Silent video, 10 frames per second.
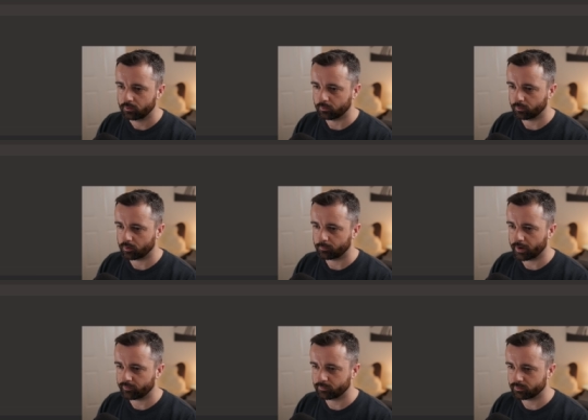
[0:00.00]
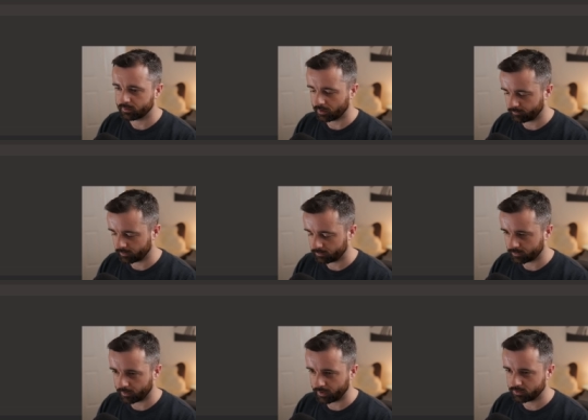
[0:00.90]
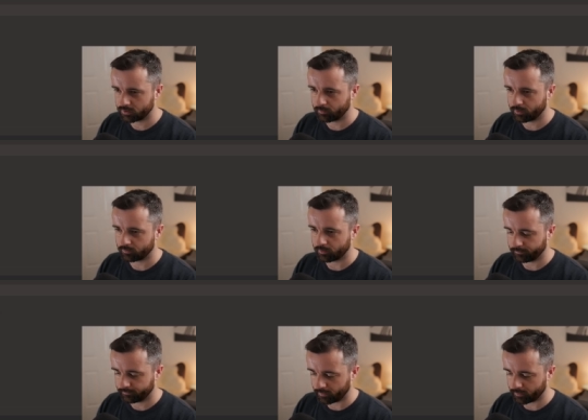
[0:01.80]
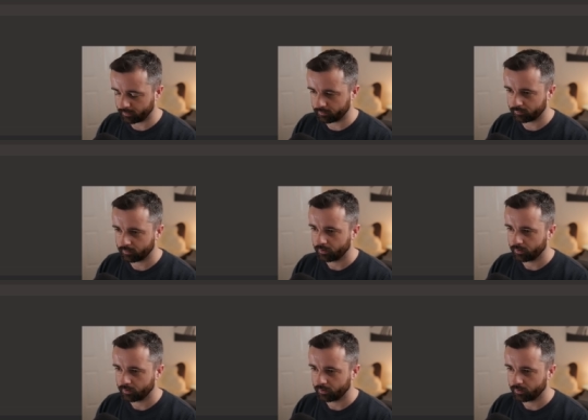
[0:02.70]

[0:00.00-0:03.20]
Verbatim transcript: that we got back from the server dot H T M L dot find.